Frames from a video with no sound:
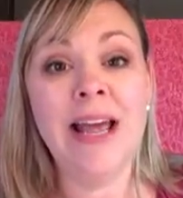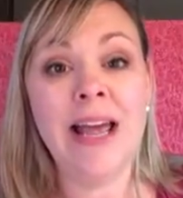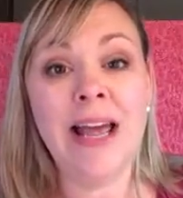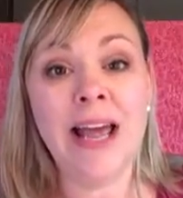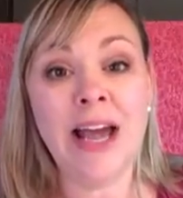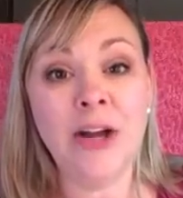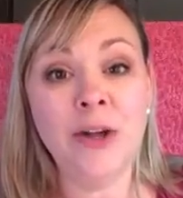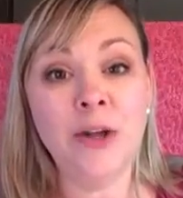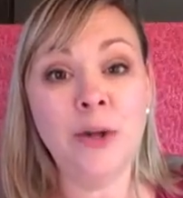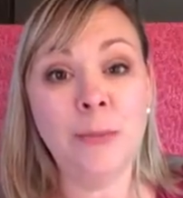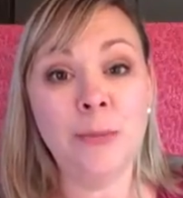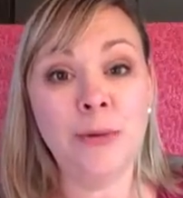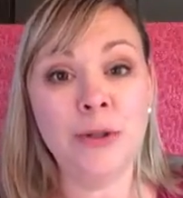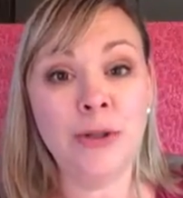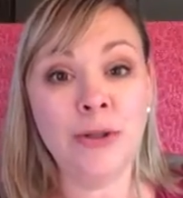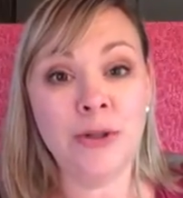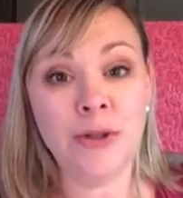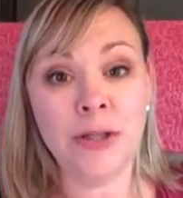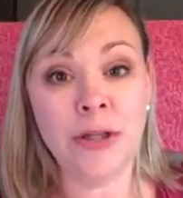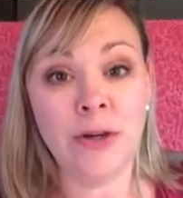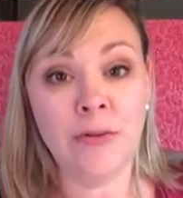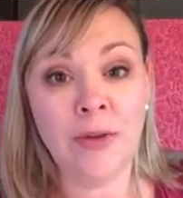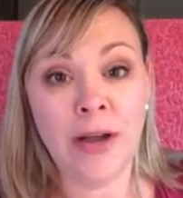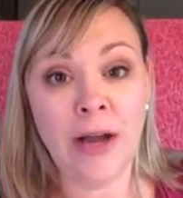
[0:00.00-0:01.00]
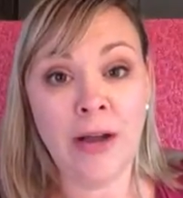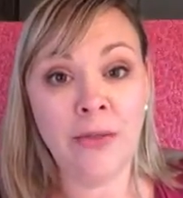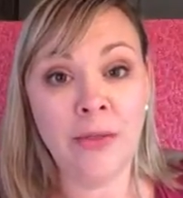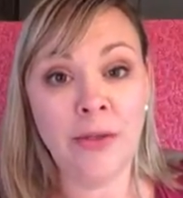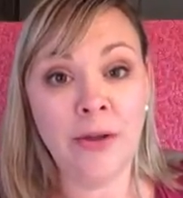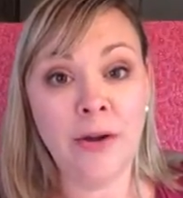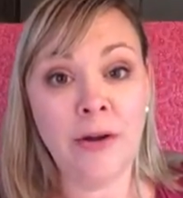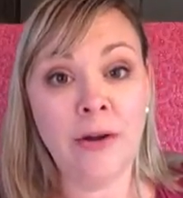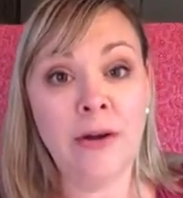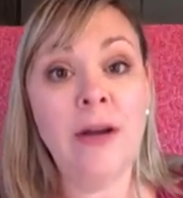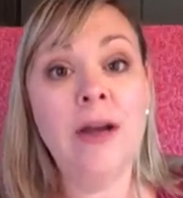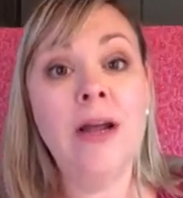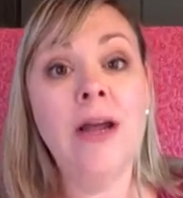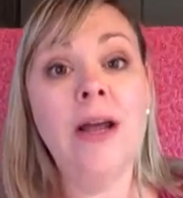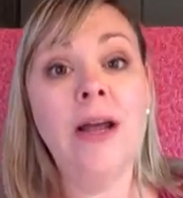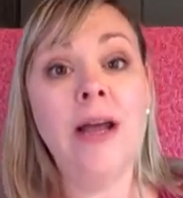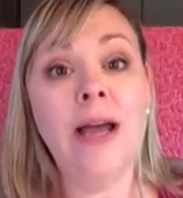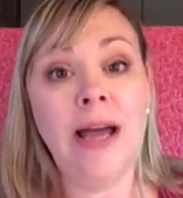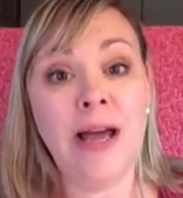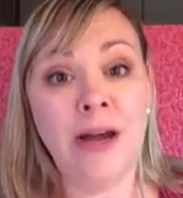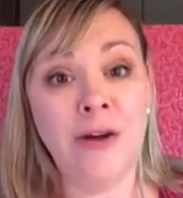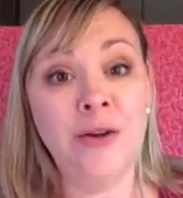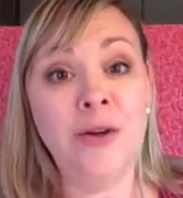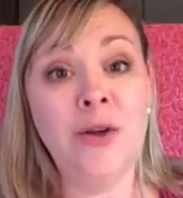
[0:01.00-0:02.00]
How you put yourself out there,
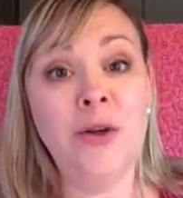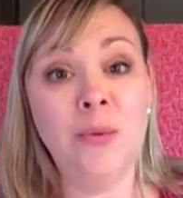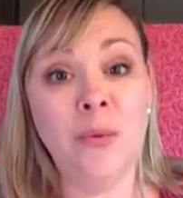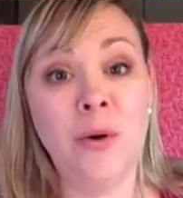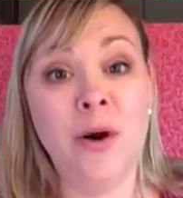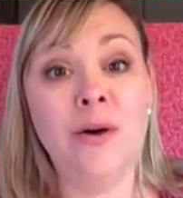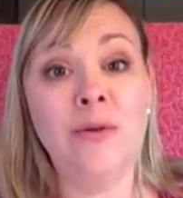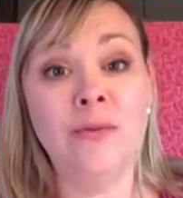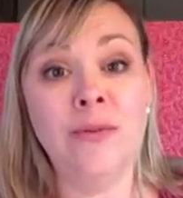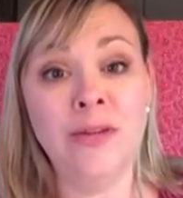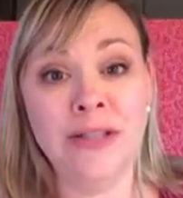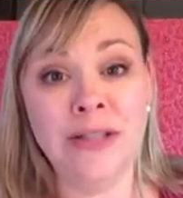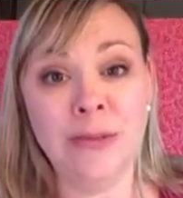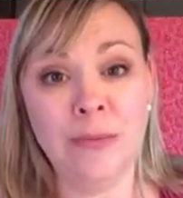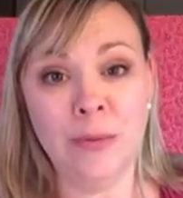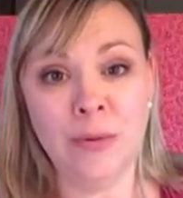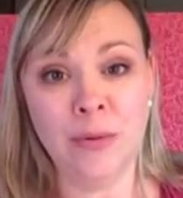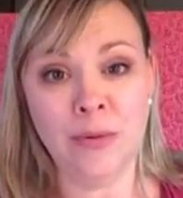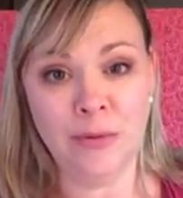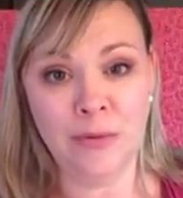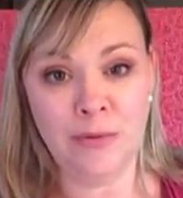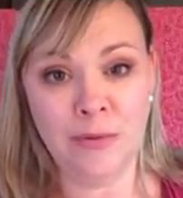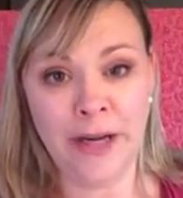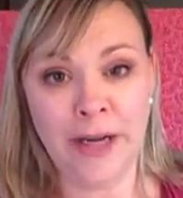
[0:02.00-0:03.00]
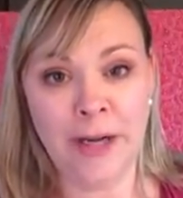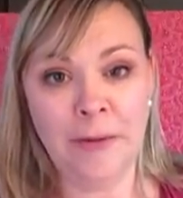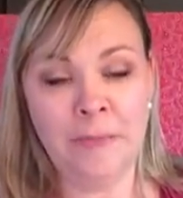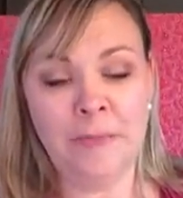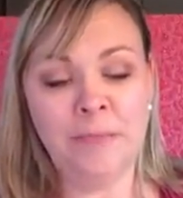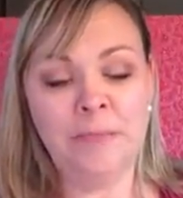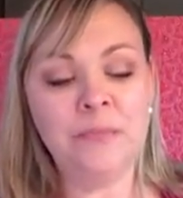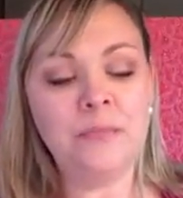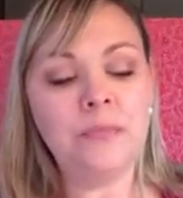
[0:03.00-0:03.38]
how you are visible, right?